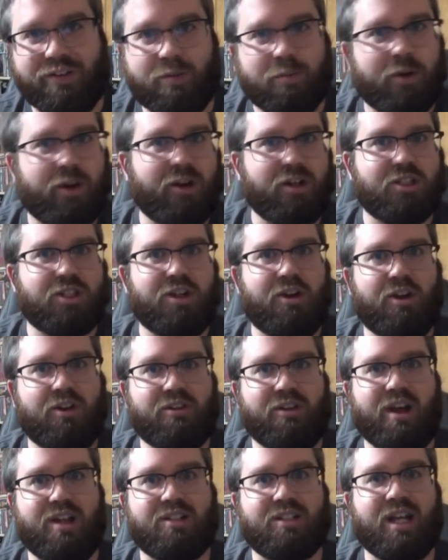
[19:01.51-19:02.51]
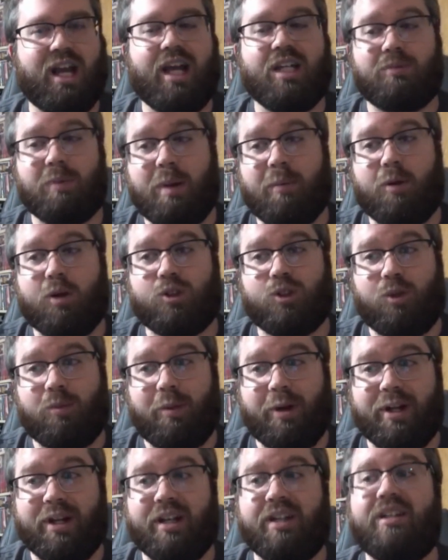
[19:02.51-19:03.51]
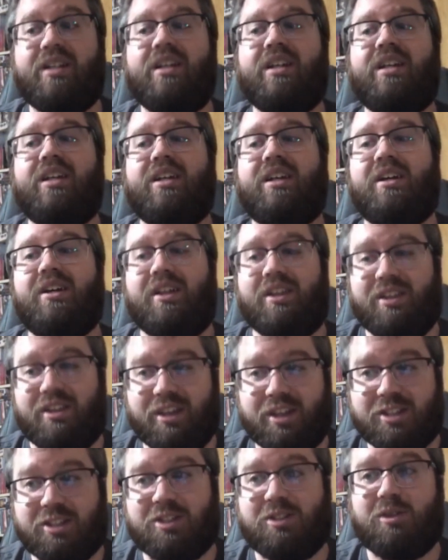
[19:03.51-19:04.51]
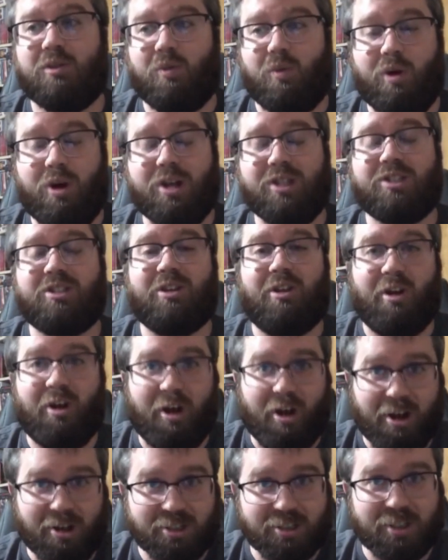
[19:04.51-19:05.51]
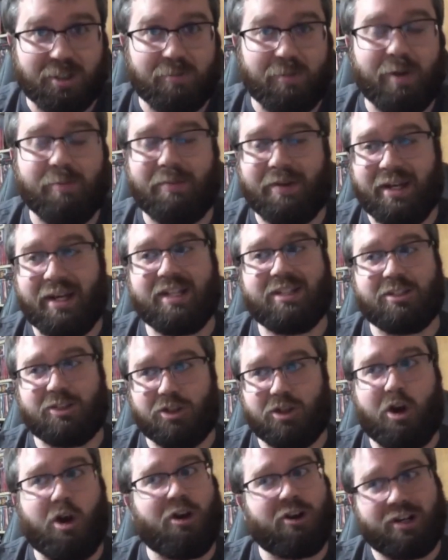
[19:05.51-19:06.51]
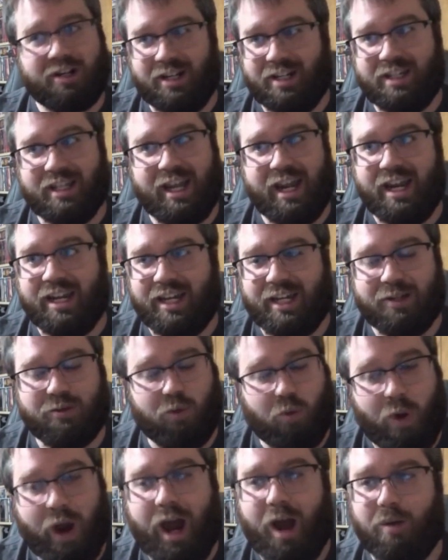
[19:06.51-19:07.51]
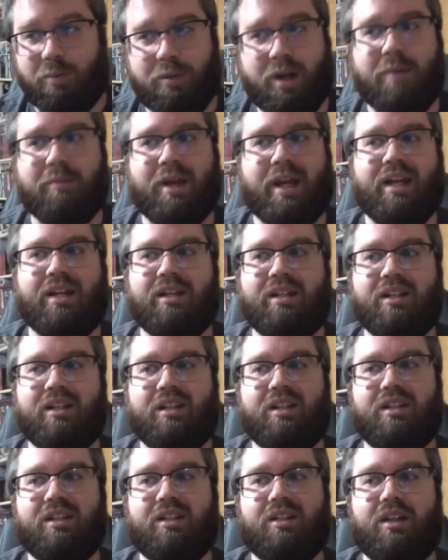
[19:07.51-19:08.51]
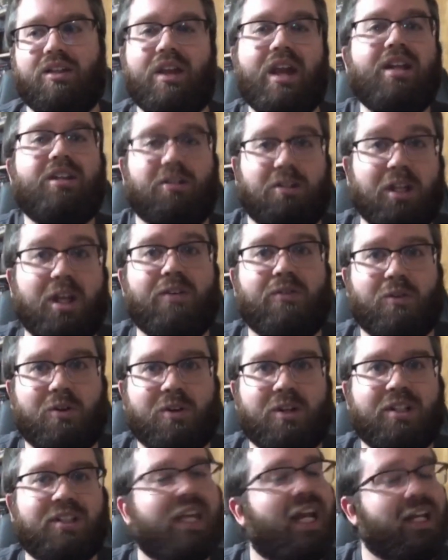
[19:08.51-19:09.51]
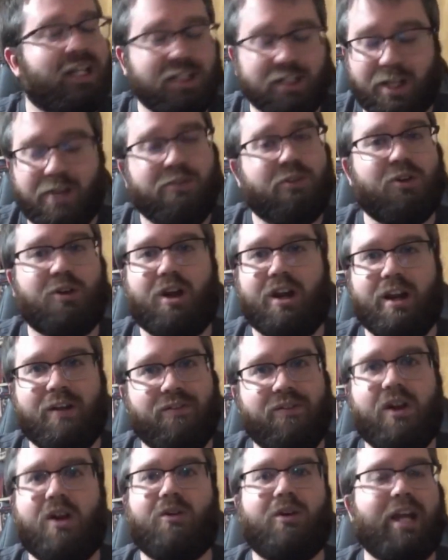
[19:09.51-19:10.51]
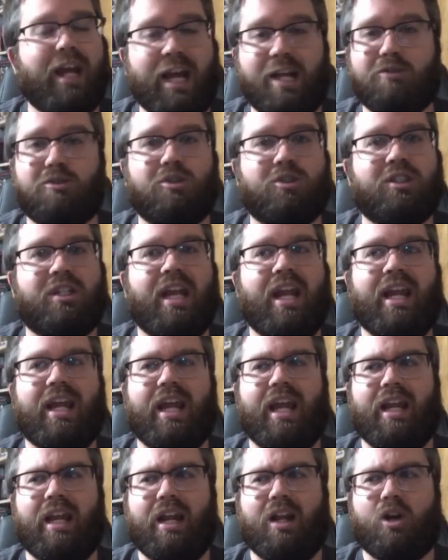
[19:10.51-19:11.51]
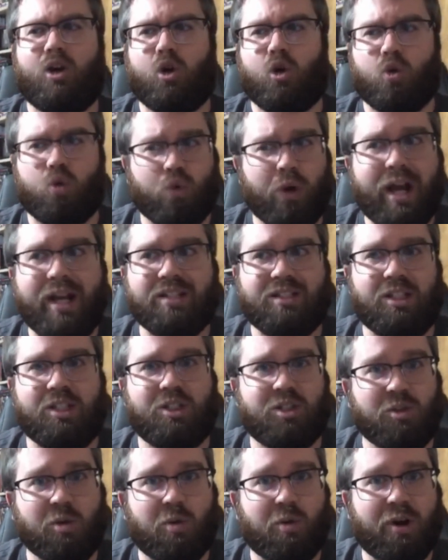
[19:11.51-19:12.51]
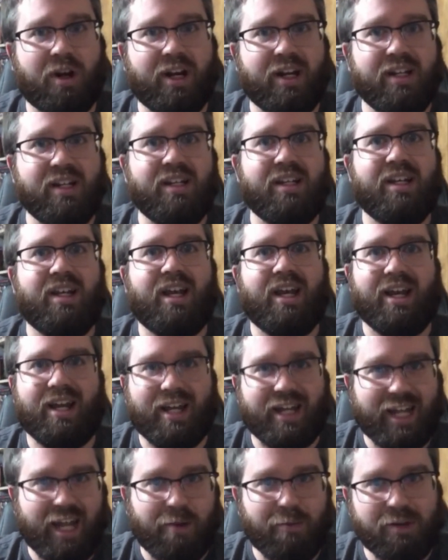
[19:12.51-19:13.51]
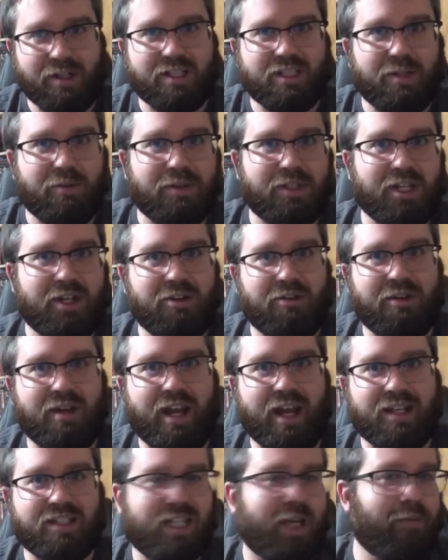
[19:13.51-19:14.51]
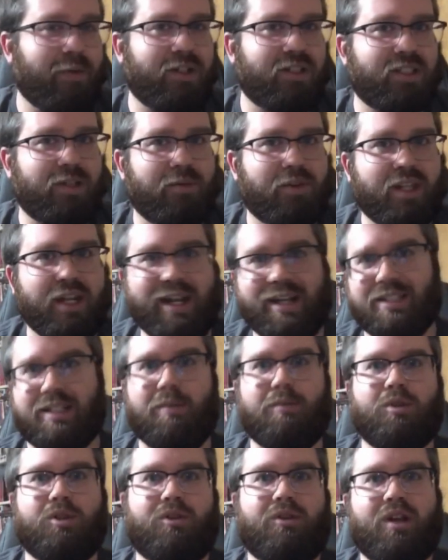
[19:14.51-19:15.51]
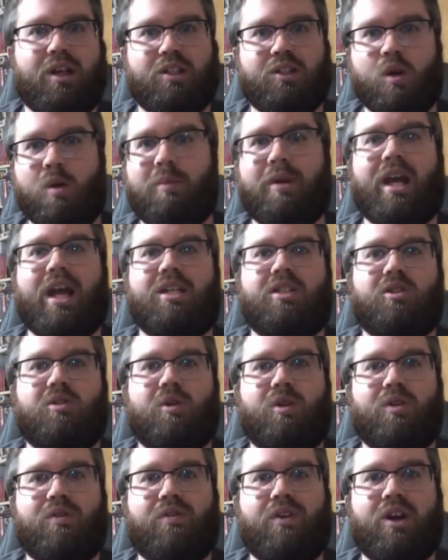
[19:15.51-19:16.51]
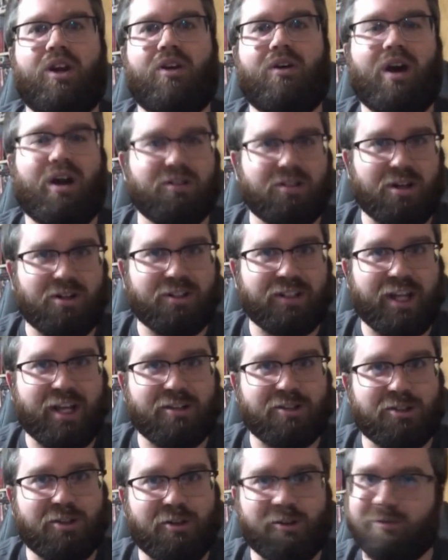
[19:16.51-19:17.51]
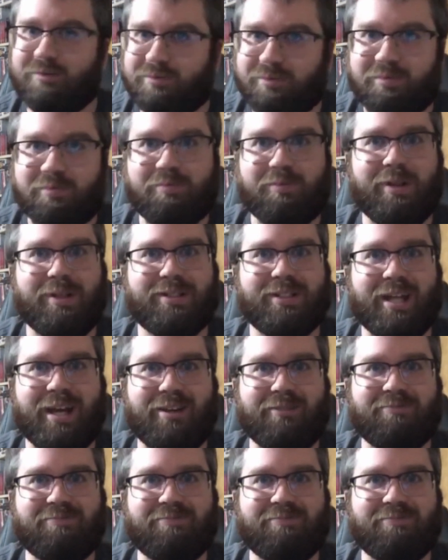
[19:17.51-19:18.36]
I'm curious to know your thoughts, guys. My personal opinion, this was awesome. I mean, it's dark and in the ending, wow, but I mean, they delivered. They delivered on a very interesting and a crazy story, and I can't wait to see what they do next. Can't wait to see what the next episode is. Hope you guys enjoyed the video. I'll talk to you guys soon. Peace out.